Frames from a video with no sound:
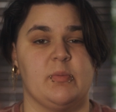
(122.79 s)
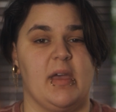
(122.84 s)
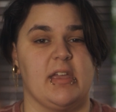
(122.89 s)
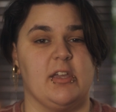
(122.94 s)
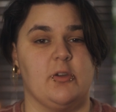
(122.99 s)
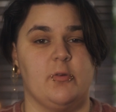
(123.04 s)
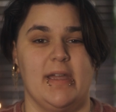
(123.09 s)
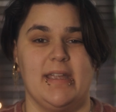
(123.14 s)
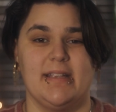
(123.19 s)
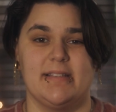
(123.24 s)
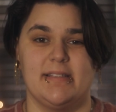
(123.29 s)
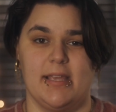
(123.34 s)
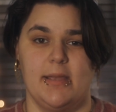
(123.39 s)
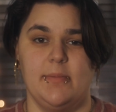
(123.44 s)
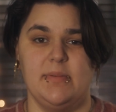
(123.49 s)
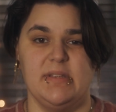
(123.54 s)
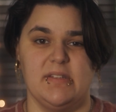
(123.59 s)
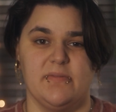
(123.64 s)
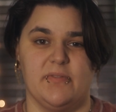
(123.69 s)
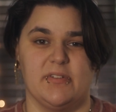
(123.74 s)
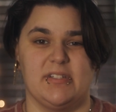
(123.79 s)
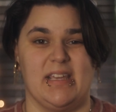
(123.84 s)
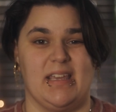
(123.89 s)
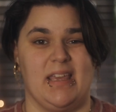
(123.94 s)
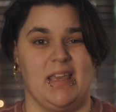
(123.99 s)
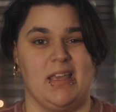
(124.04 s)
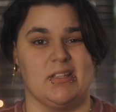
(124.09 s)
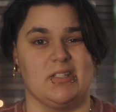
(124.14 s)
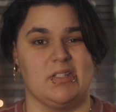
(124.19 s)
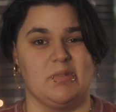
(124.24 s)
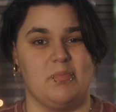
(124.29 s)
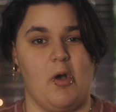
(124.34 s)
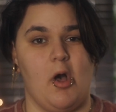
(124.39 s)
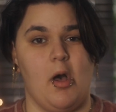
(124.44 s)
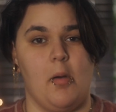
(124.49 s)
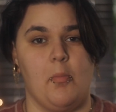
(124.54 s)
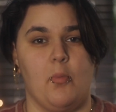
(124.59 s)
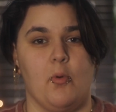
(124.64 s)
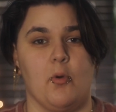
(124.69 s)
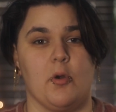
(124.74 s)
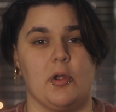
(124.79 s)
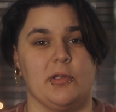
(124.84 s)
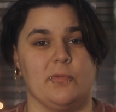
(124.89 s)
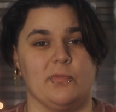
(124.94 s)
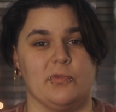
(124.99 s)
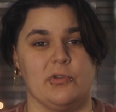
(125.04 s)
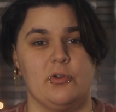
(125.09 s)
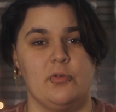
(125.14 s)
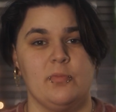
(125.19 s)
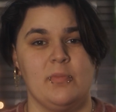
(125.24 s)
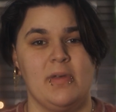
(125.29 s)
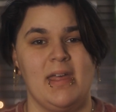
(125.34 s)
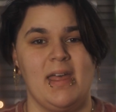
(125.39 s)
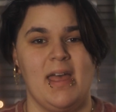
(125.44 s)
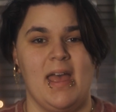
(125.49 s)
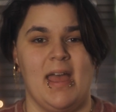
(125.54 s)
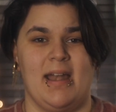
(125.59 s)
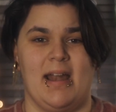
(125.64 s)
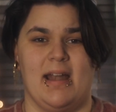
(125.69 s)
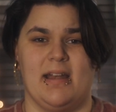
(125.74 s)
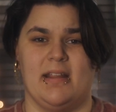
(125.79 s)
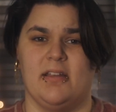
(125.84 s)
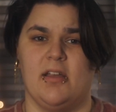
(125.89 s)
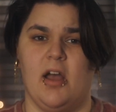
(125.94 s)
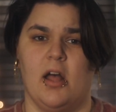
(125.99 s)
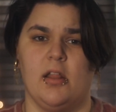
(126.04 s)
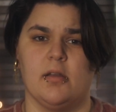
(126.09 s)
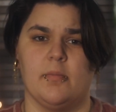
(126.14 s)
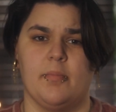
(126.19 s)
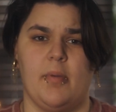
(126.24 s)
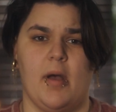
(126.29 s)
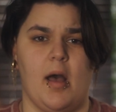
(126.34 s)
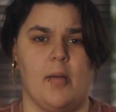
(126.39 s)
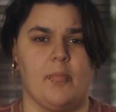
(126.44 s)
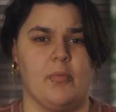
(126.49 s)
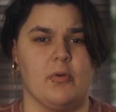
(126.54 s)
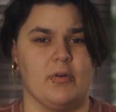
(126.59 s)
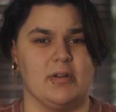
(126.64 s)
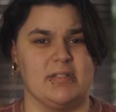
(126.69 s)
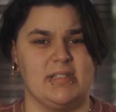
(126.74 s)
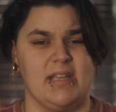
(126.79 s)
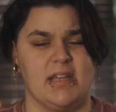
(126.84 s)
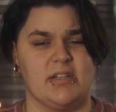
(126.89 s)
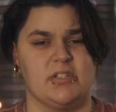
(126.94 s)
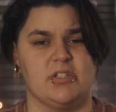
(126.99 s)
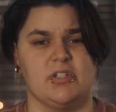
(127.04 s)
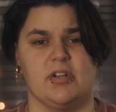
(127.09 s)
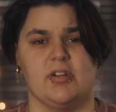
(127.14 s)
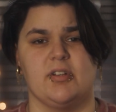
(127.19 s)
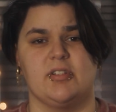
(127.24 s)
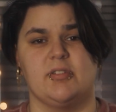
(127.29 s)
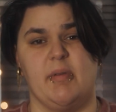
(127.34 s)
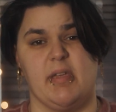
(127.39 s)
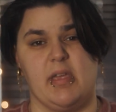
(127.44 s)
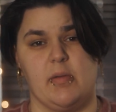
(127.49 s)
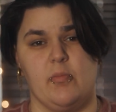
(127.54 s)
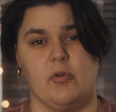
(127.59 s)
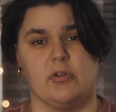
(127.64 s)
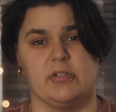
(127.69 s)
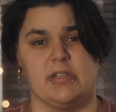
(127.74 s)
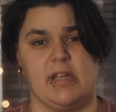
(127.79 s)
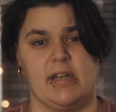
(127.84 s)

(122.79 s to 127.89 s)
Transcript: of my quick tips for taking a small, boring room and adding color pop or texture to make it more